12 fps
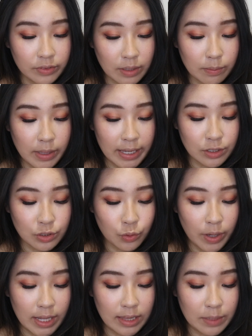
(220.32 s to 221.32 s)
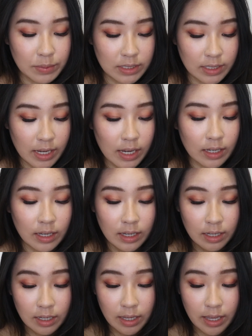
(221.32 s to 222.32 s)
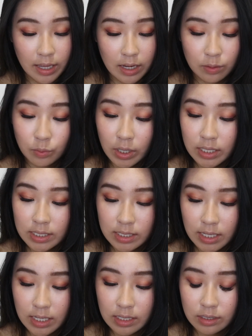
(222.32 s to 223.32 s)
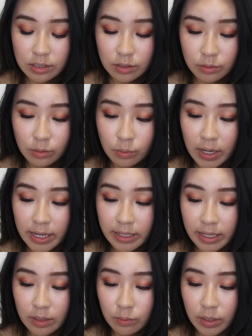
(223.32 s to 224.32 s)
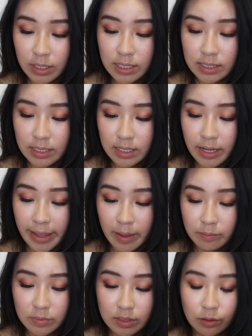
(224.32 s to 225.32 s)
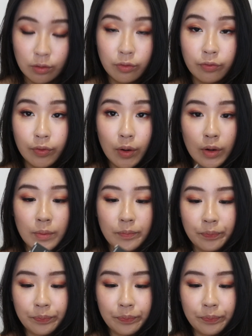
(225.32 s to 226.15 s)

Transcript: the black square lipstick. And one is in 01 and one is in M04.